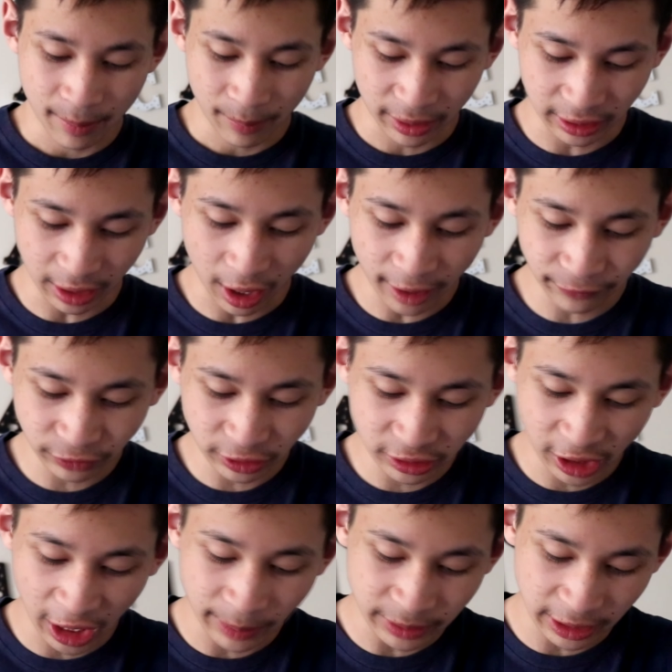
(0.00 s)
but
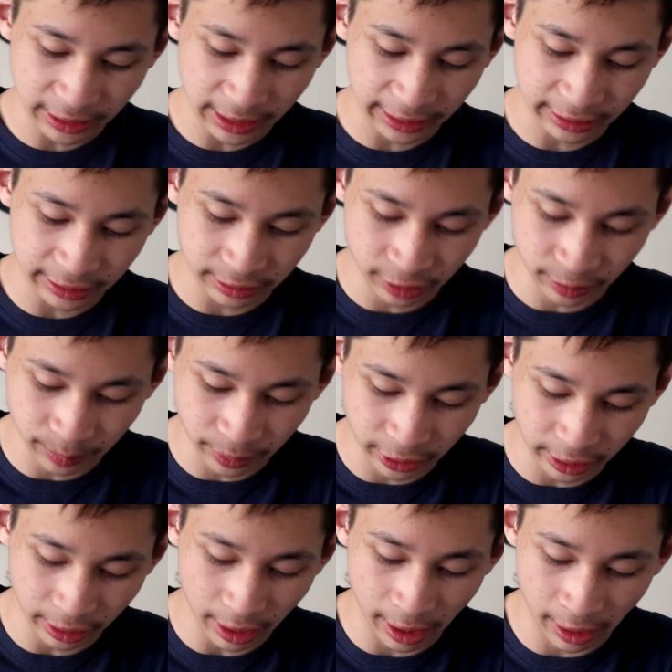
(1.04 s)
oftentimes I like it to
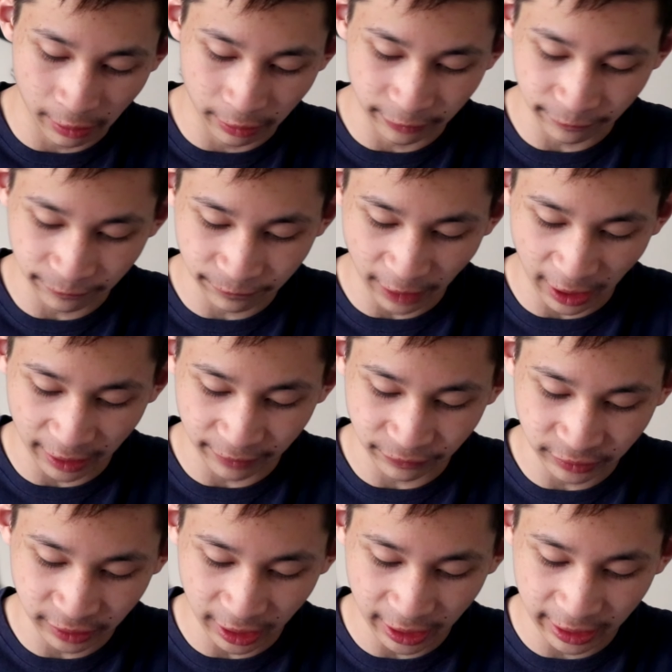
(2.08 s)
put it on
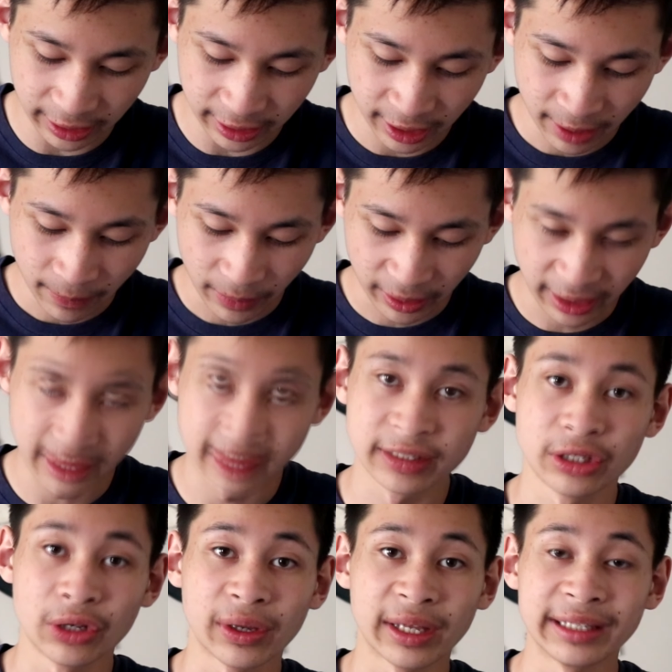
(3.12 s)
5K
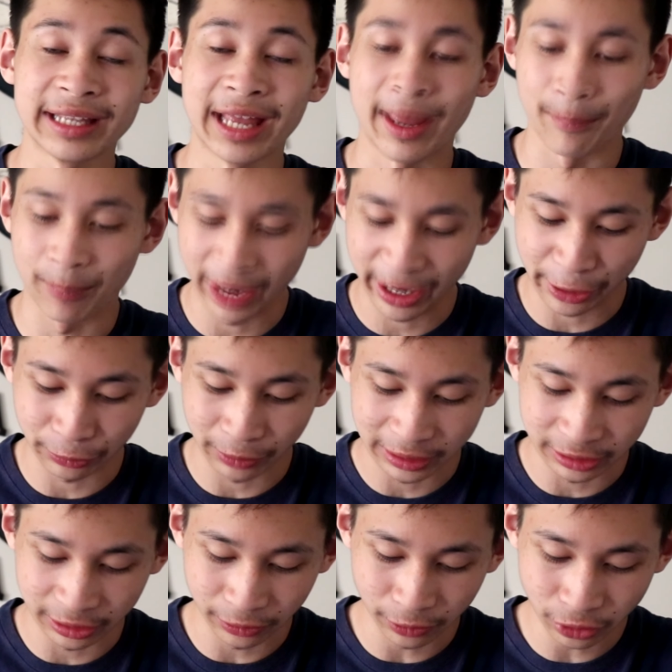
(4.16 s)
because you can get better
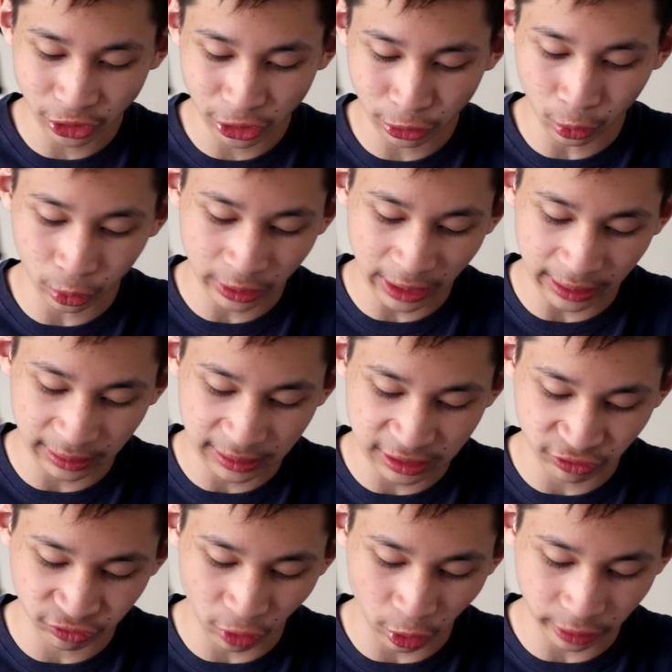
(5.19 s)
resolution, or at
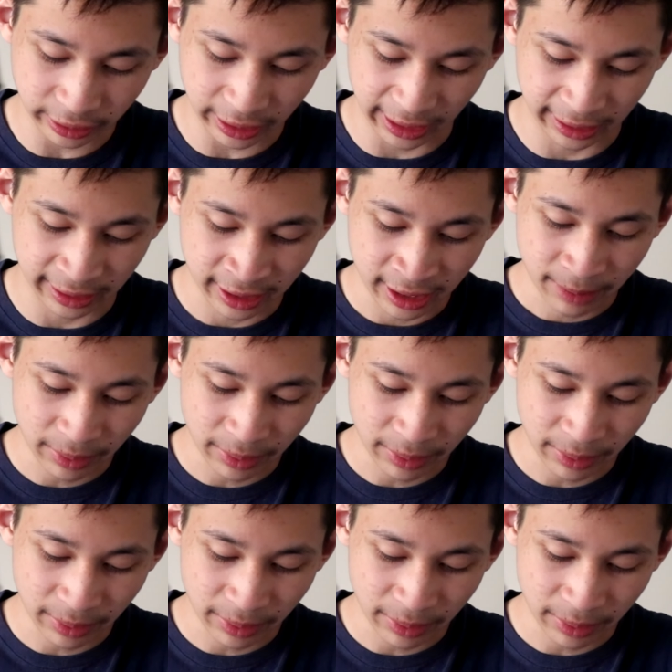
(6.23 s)
least 4K.